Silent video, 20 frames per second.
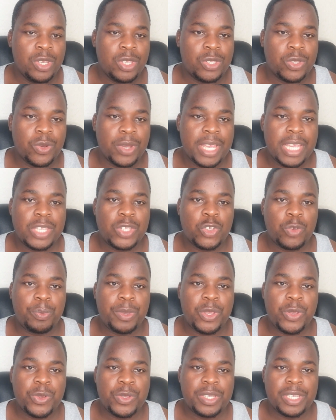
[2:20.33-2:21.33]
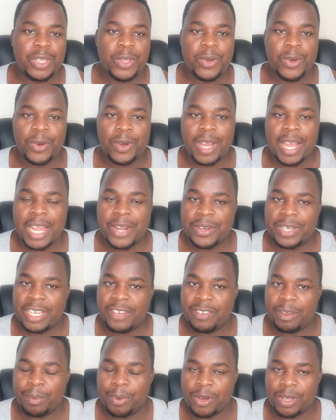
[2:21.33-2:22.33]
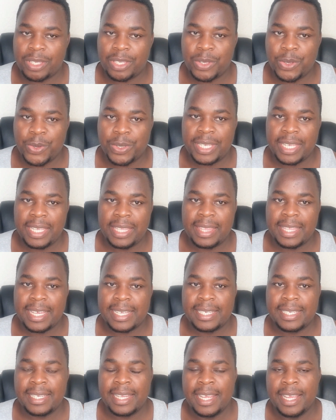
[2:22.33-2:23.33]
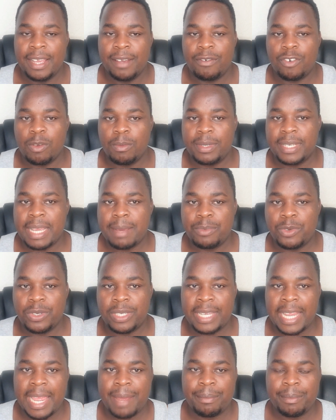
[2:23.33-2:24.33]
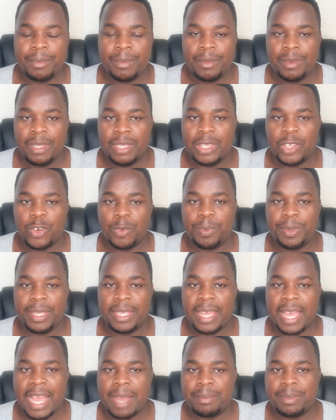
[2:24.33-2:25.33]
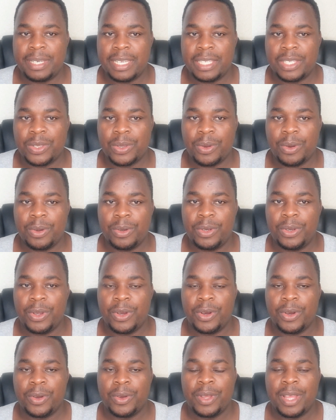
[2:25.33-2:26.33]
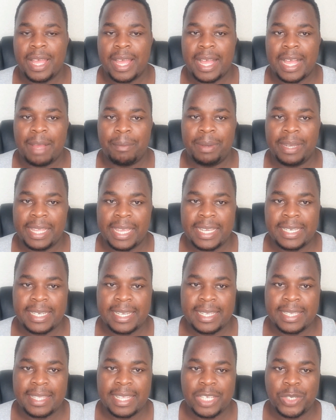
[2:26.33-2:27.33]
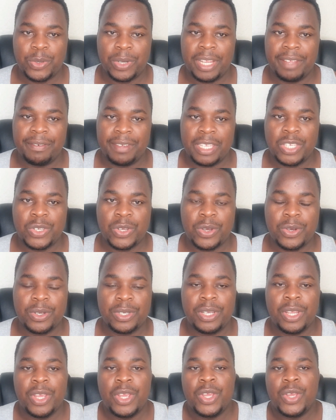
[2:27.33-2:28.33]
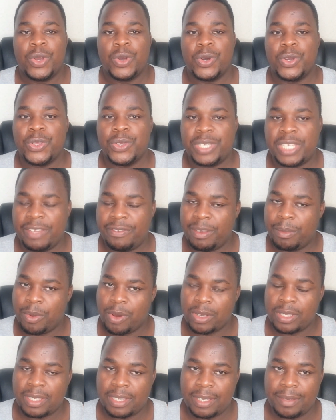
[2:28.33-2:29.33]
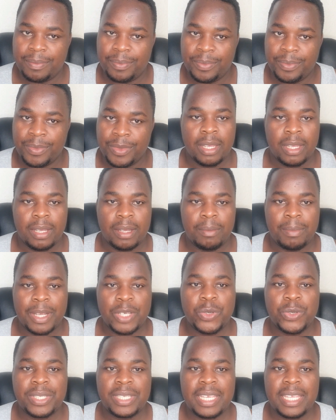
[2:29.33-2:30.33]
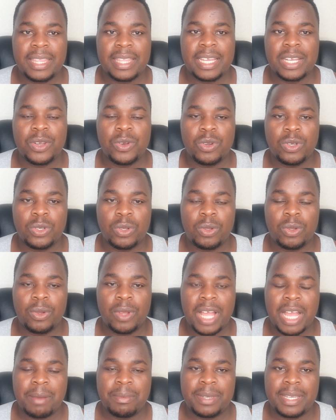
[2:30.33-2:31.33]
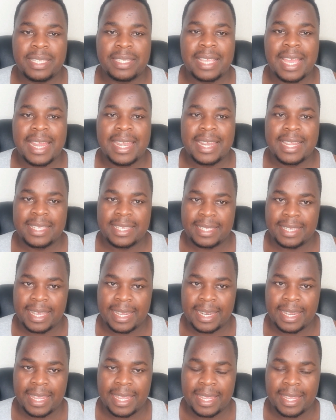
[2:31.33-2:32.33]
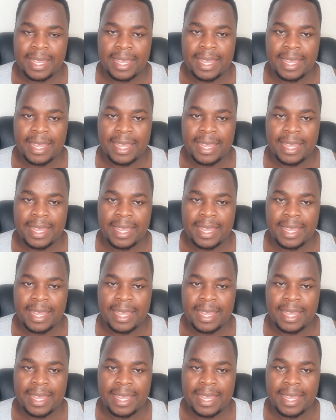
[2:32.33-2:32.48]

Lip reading: So as you'll be using your Android TV box, you see that from time to time there will be updates on your applications that you will have installed on your TV box. But you see that not all updates are necessary.